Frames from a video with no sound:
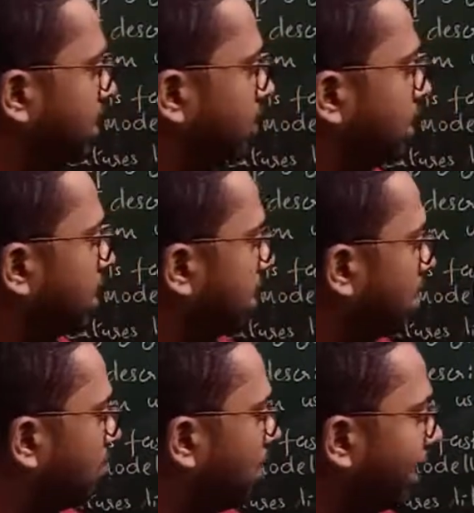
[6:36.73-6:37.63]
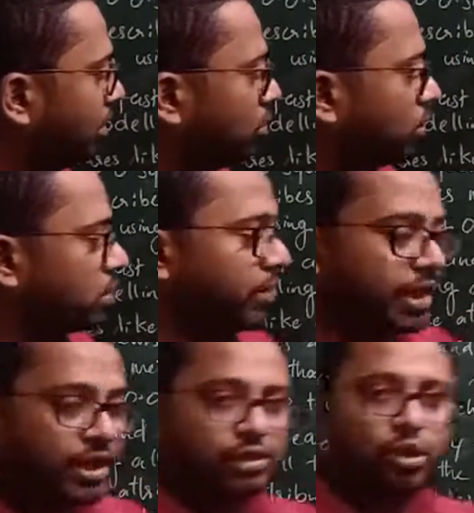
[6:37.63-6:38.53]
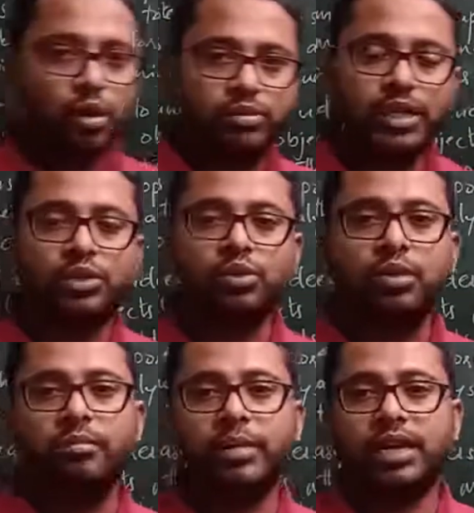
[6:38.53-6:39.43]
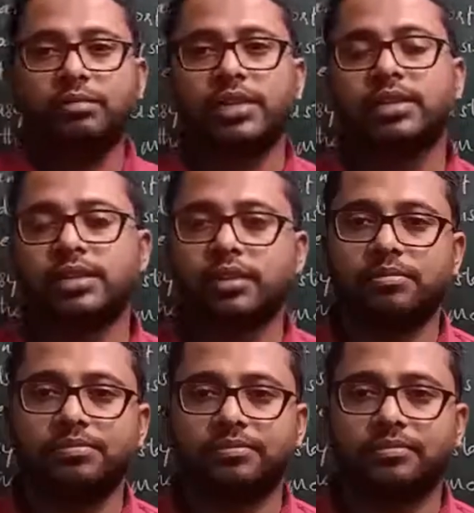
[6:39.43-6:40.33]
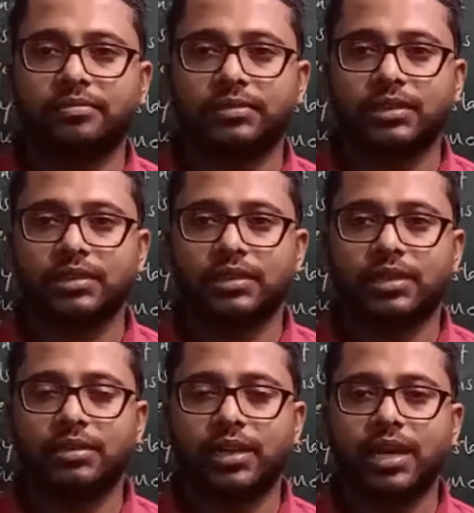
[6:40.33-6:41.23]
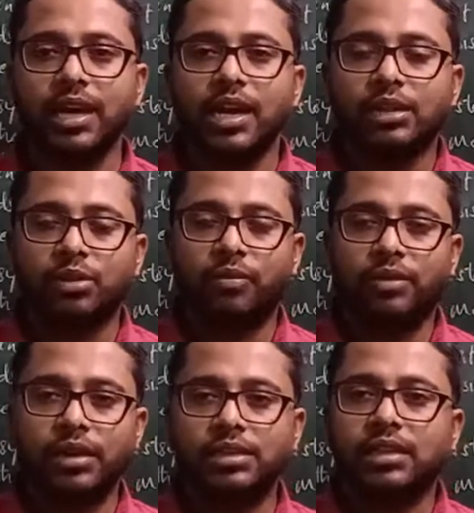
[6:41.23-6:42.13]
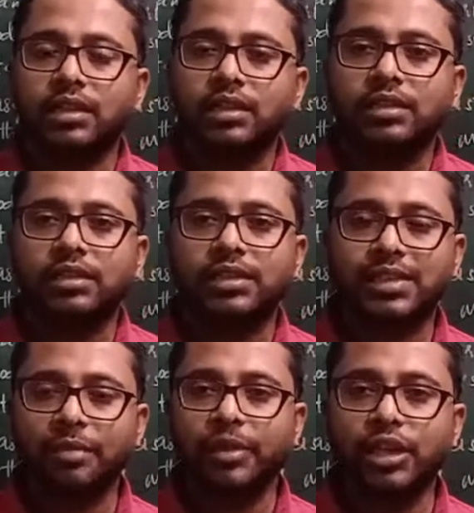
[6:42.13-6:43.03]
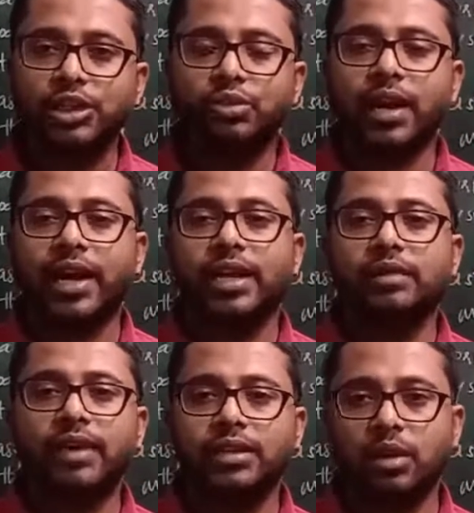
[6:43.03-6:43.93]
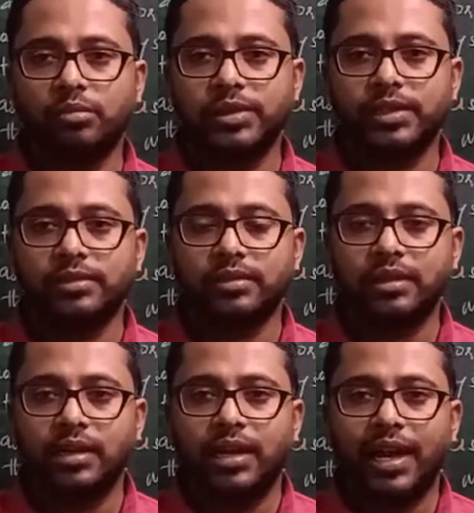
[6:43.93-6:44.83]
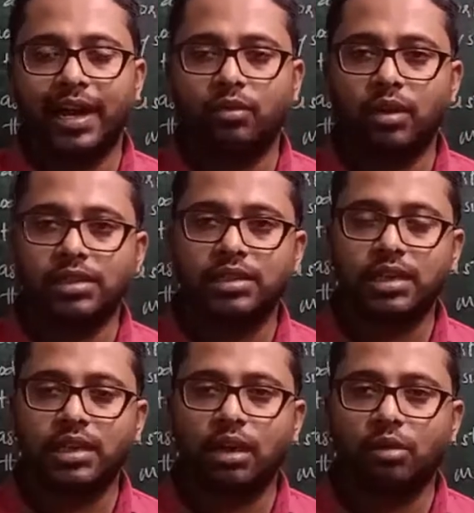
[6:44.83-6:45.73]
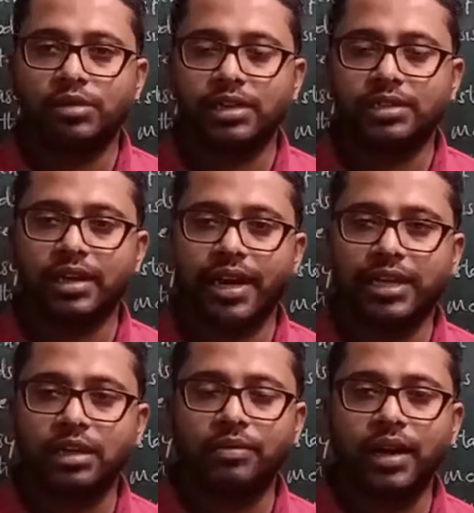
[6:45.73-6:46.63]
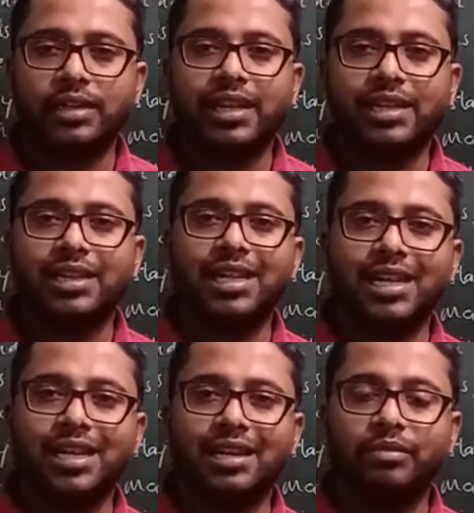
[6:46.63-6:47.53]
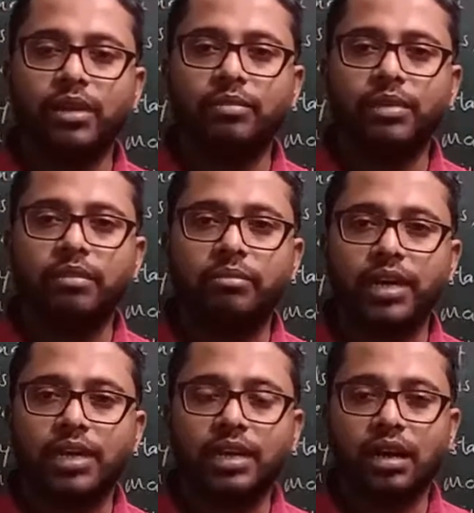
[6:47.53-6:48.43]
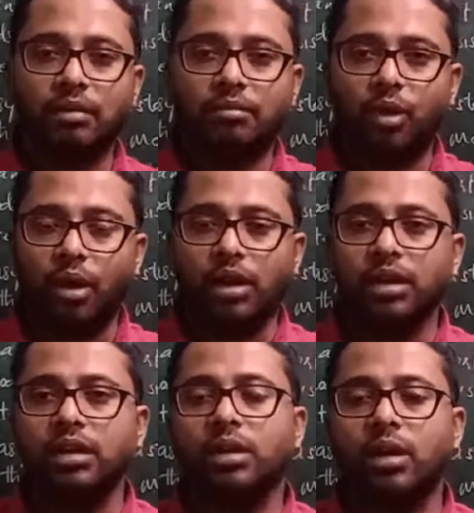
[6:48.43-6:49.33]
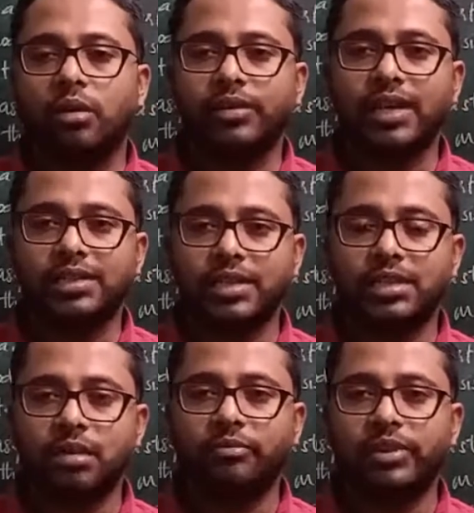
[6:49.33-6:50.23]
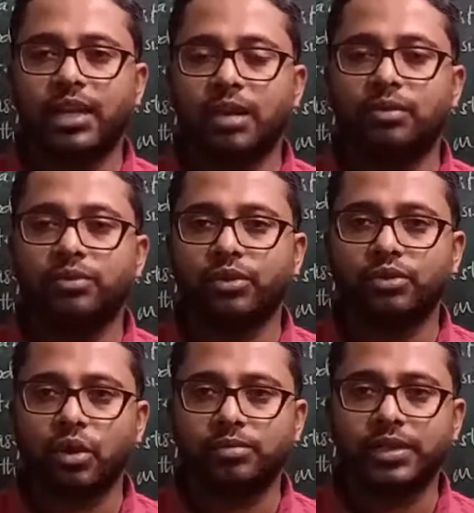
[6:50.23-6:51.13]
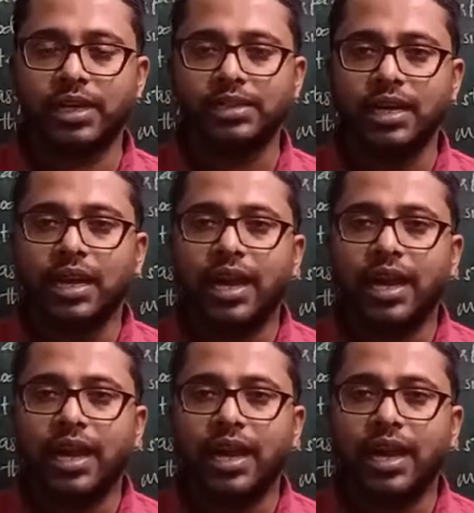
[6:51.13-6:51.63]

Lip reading: they will combine those various objects to make up the system. Okay, so first step is to identify the objects. And once the objects are identified, then they will be making a model of that system with the help of those objects,